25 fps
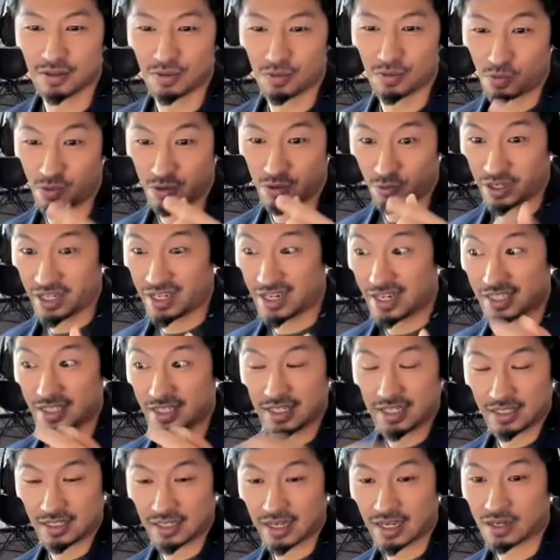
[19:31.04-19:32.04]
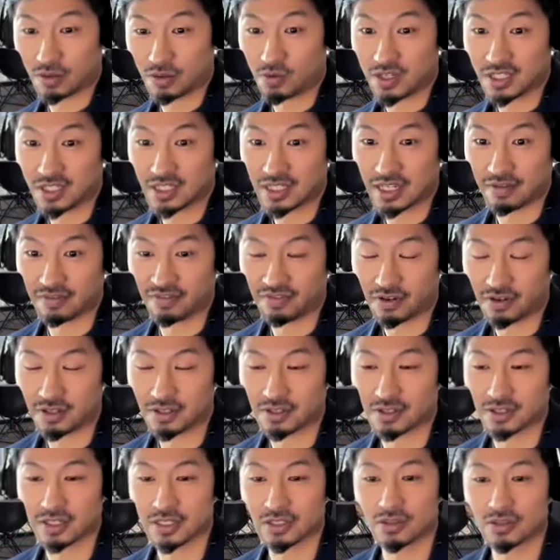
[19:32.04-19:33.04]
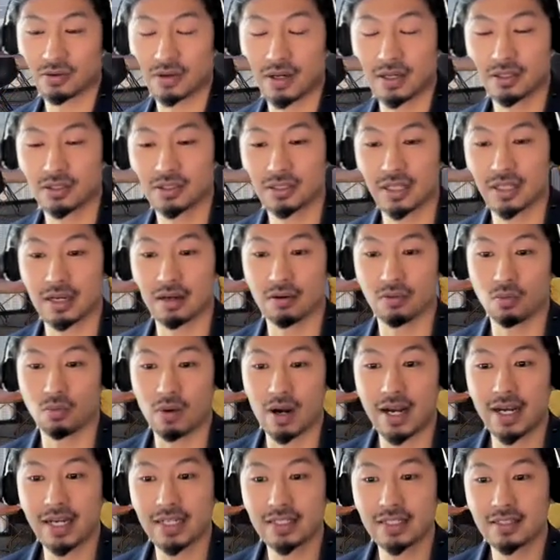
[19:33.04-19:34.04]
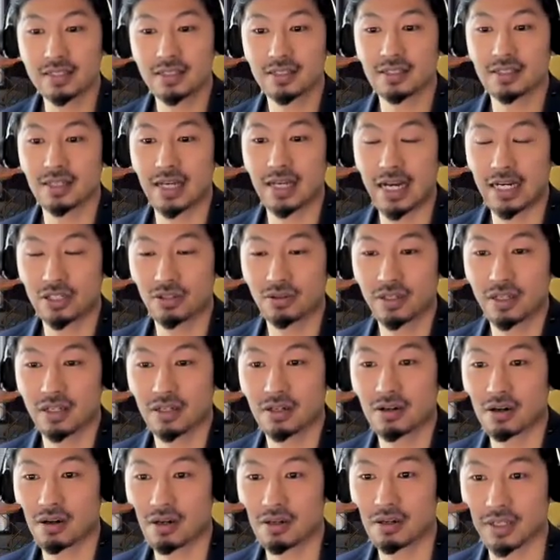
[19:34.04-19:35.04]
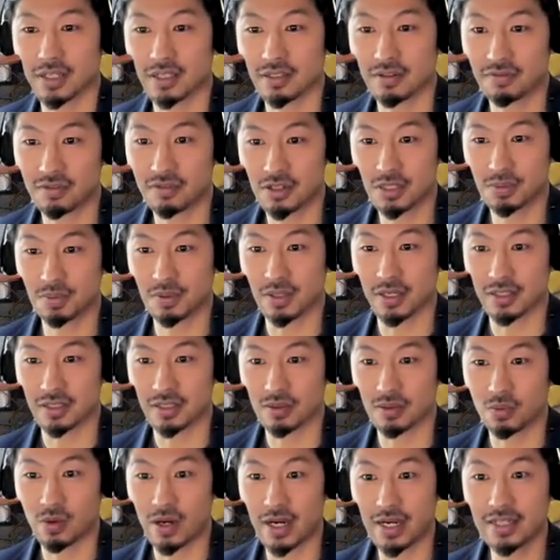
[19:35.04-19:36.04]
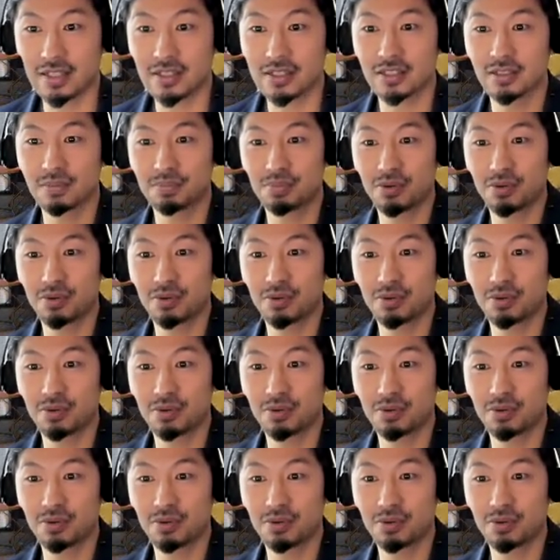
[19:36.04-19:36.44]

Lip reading: we let's say take it one step further is to understand why this is actually occurring in the first place. Why does the